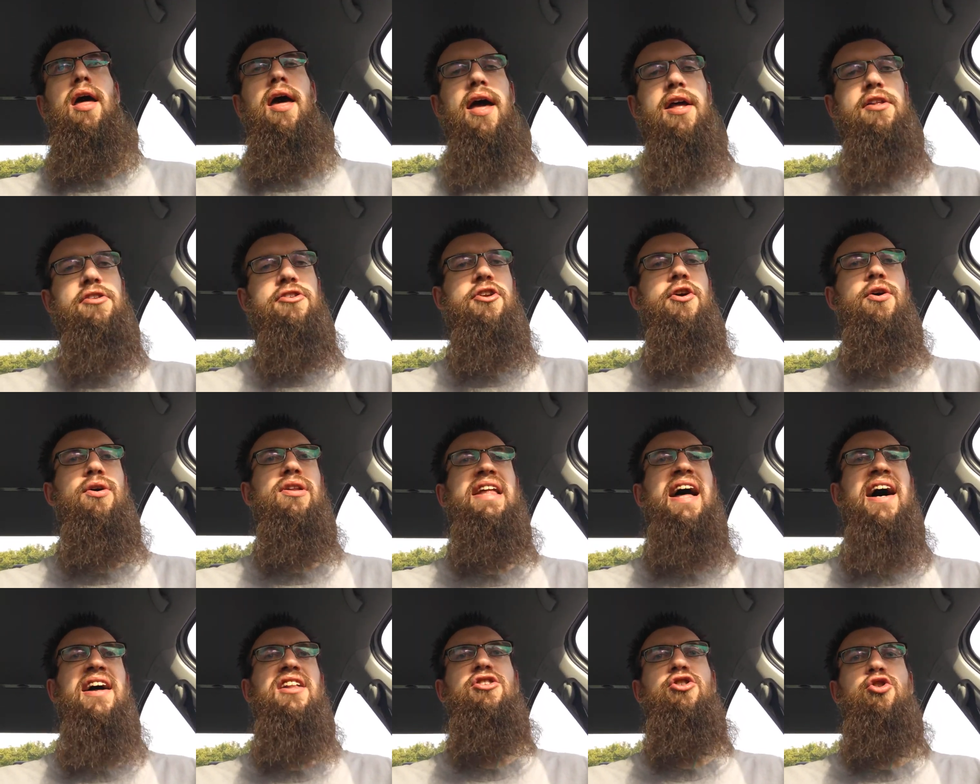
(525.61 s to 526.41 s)
until
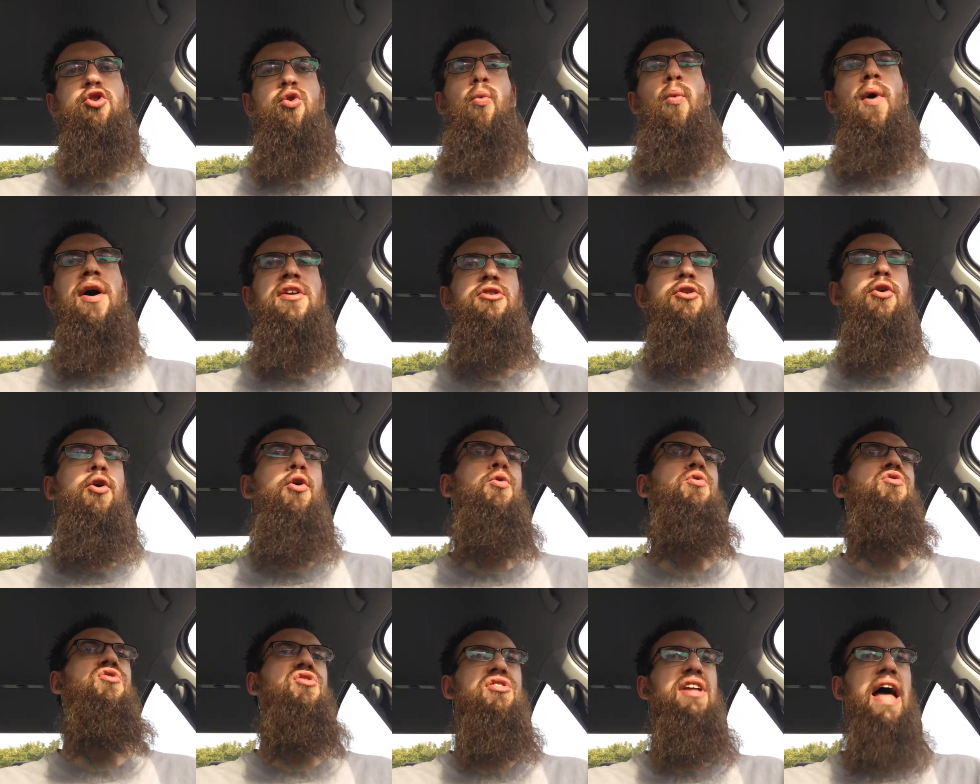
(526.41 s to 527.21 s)
that
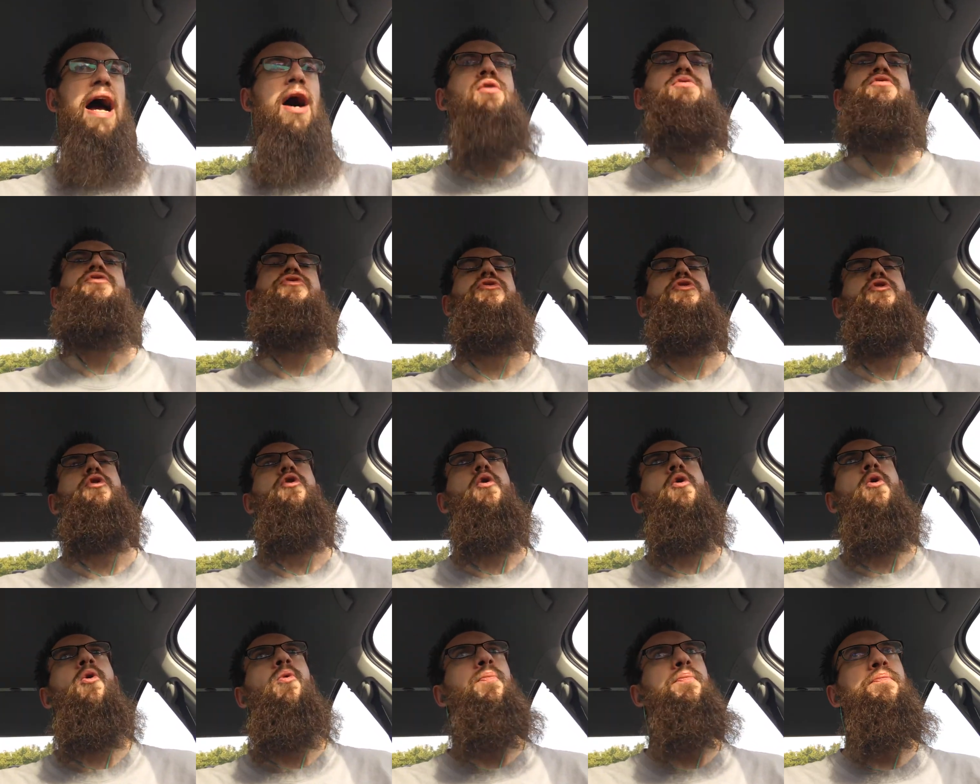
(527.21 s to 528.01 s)
dwindles down
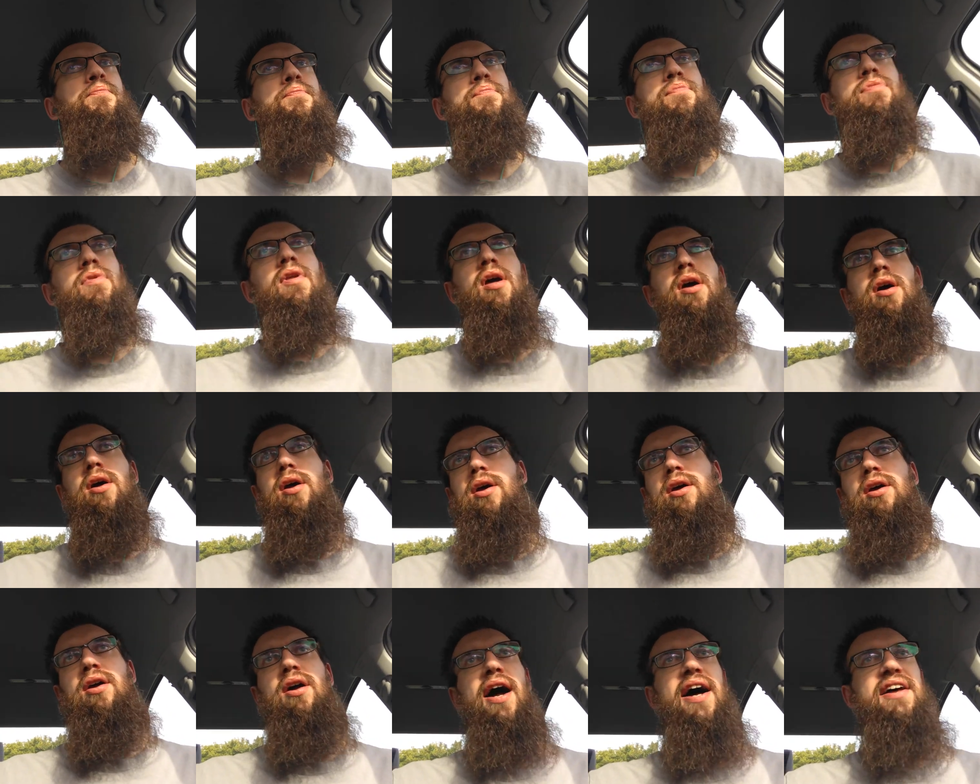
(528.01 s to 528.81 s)
to
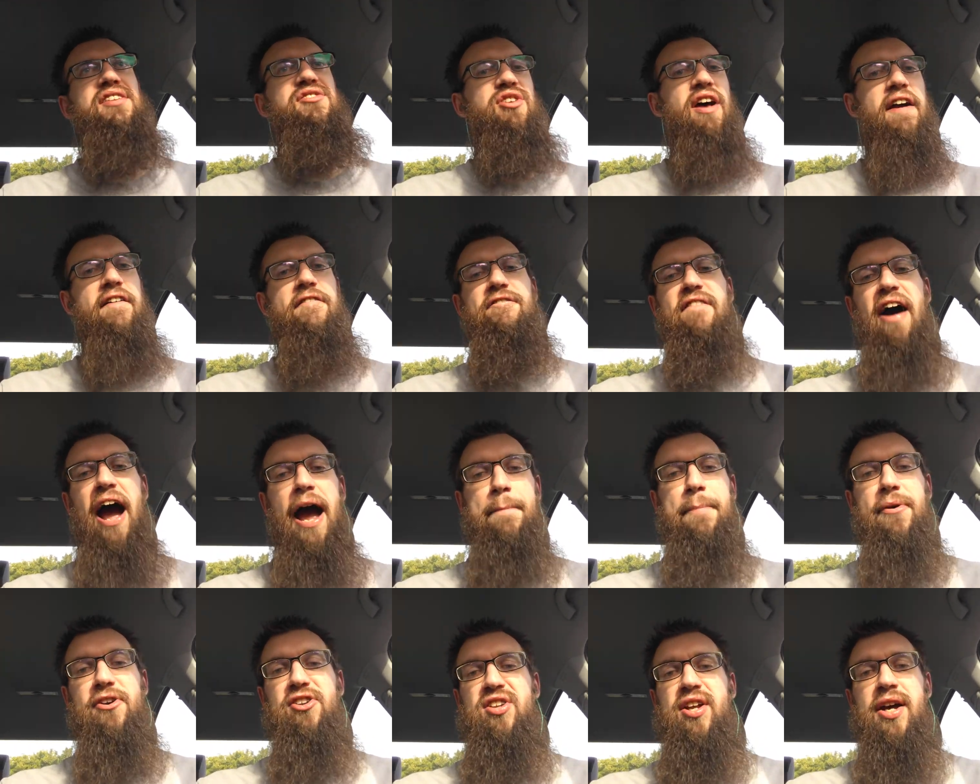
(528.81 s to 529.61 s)
I say
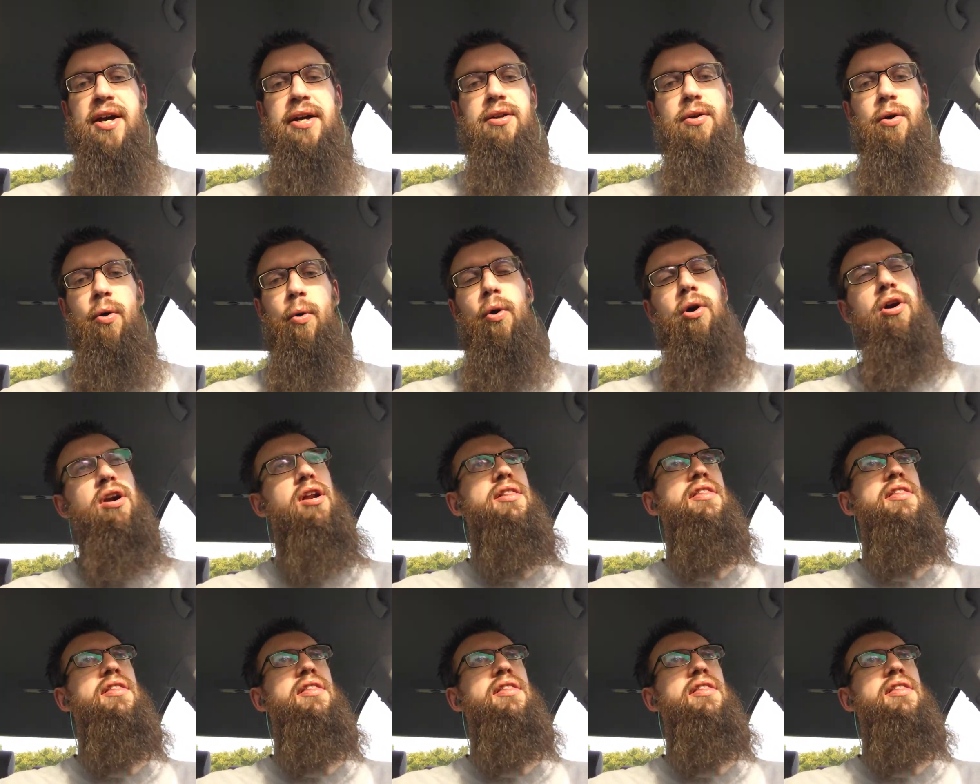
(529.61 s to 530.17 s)
5% or